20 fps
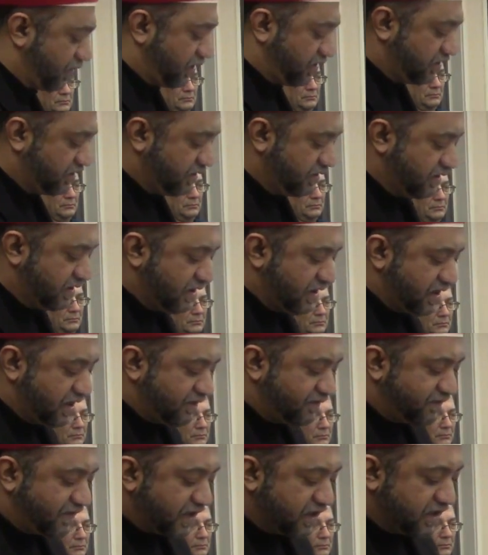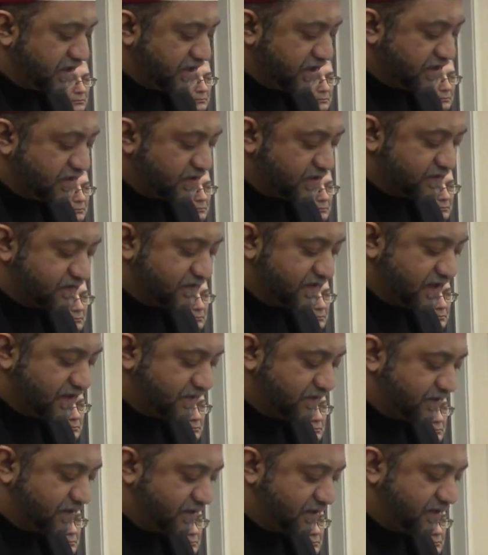God. And finally, God
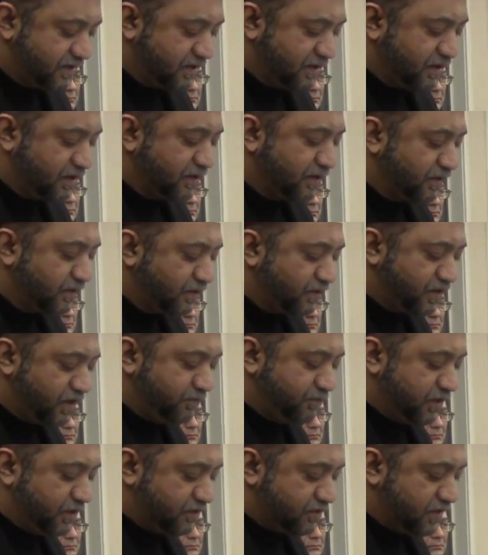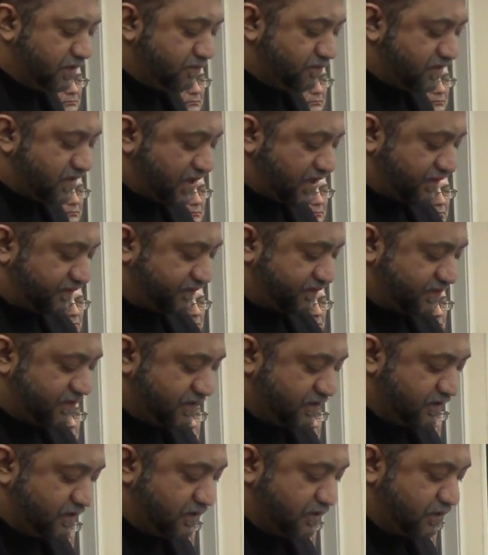says, Glory be to
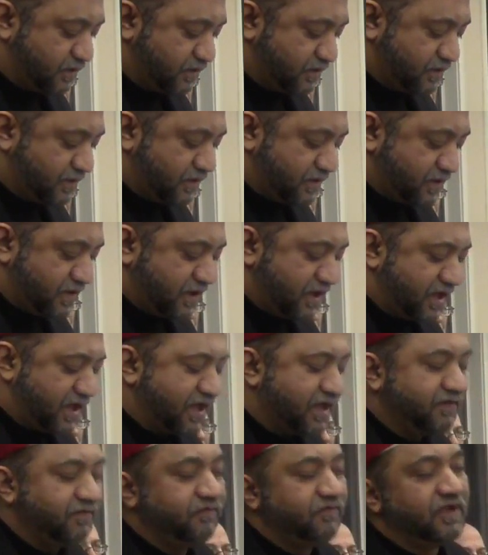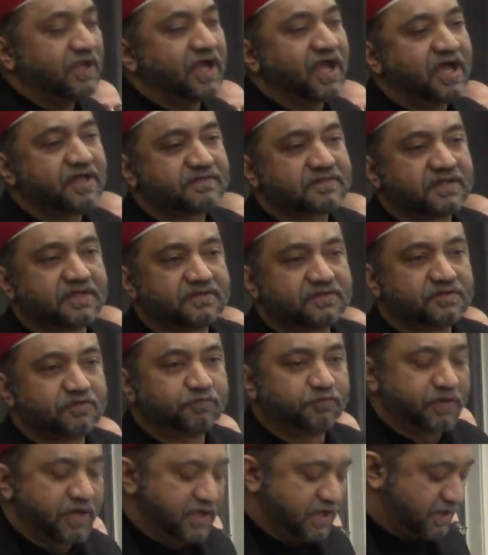Himself, and ask us
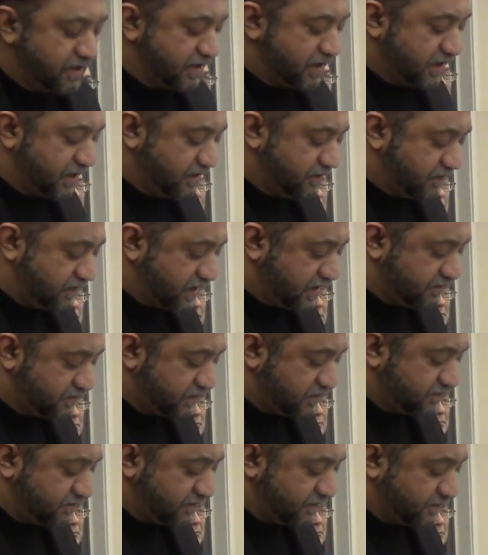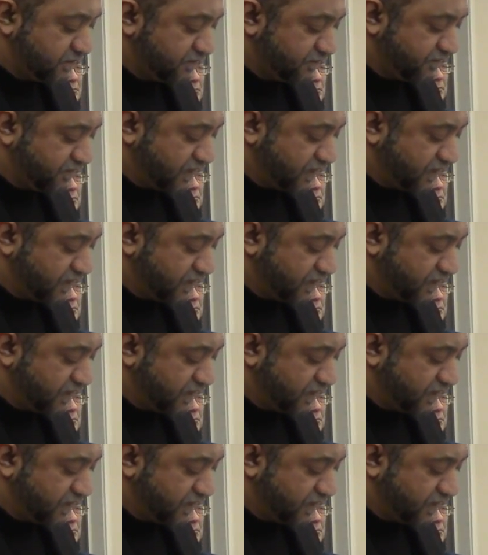to pray that He saves us from the